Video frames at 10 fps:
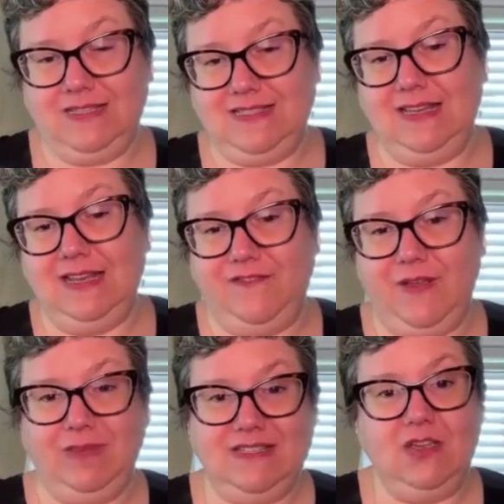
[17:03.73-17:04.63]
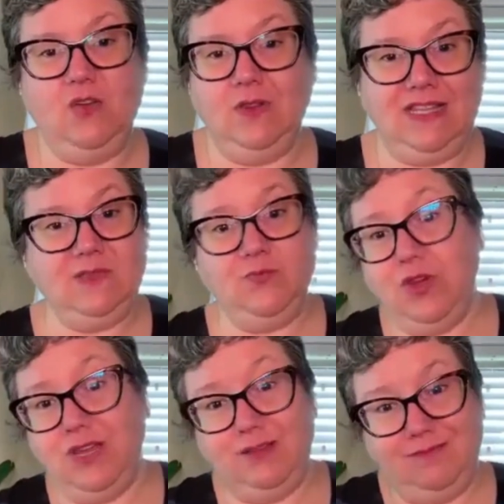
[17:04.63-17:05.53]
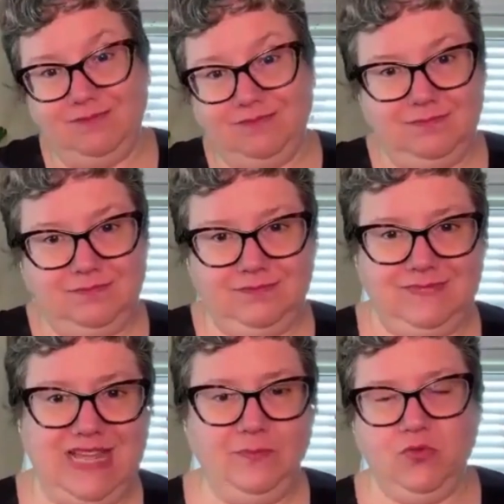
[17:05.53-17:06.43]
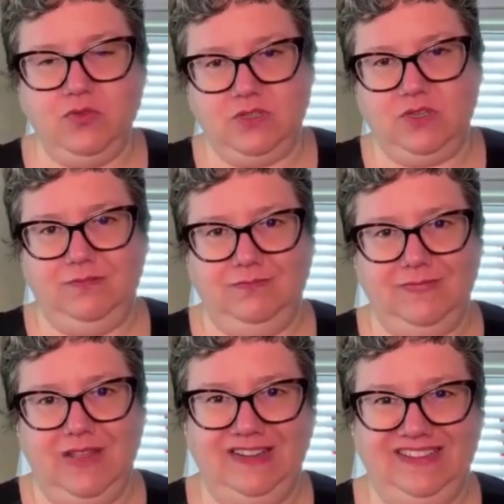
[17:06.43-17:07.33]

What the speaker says: in my extended family said, "Oh, let's bring that person